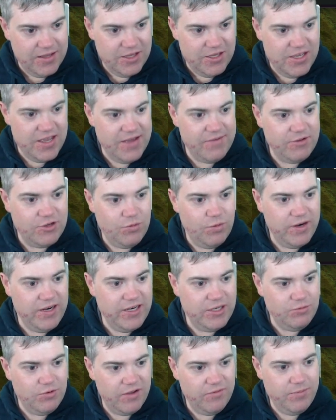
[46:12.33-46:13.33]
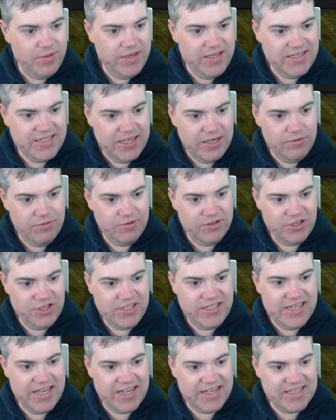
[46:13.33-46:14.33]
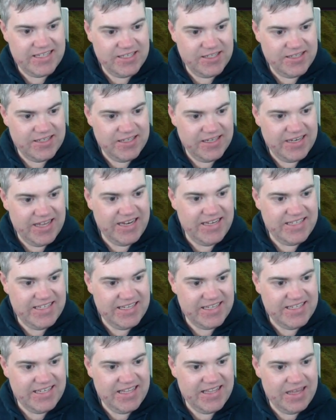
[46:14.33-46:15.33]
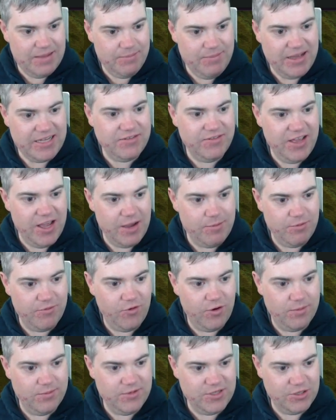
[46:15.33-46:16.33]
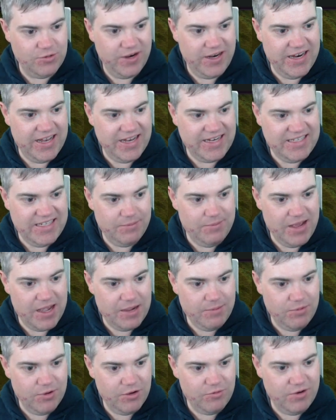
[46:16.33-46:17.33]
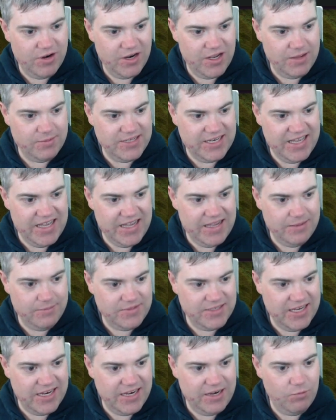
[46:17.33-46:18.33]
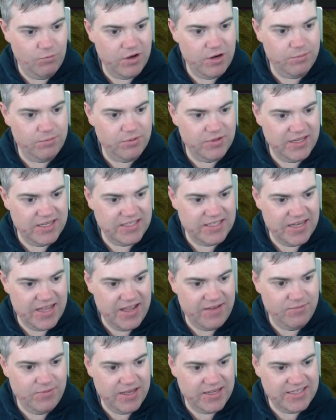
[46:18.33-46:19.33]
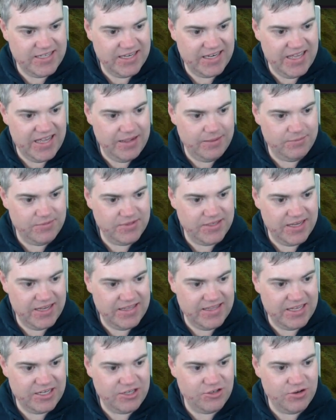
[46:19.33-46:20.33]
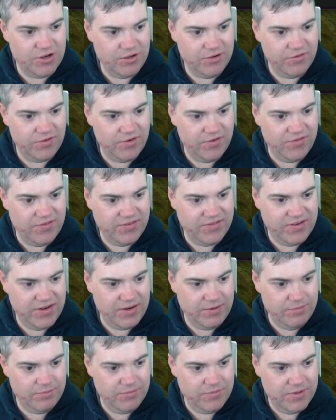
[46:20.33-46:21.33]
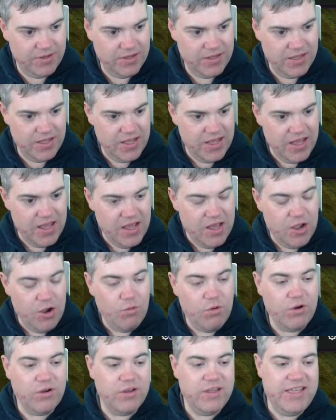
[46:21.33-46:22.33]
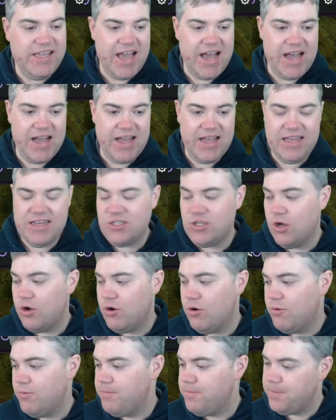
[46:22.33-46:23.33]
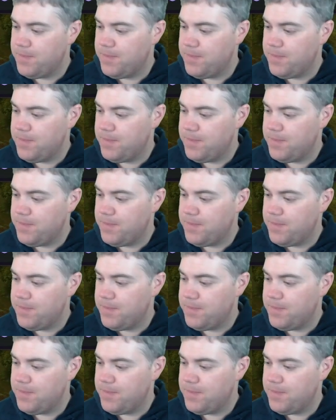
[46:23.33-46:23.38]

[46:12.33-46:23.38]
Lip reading: You have a 2012 PC with GTX 960 that massively outperforms a 2019 MacBook when it comes to games, getting 1 plus FPS in games that struggle for 15. Well, yeah, and so